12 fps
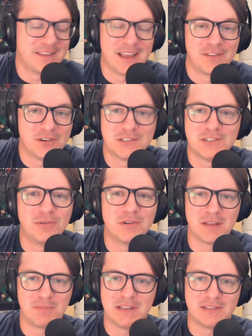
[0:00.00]
yeah, there's still
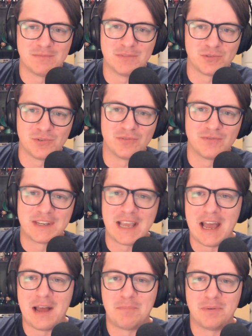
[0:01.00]
going to be some sort of
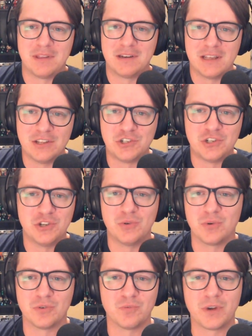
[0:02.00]
gap and issue
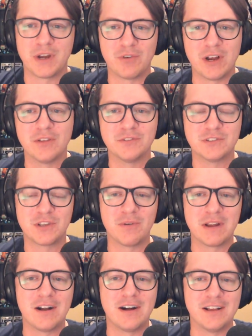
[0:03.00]
or whatever else is
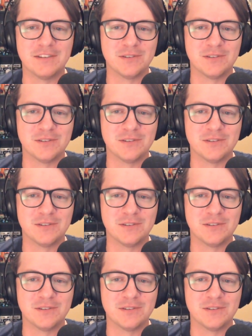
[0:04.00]
going on.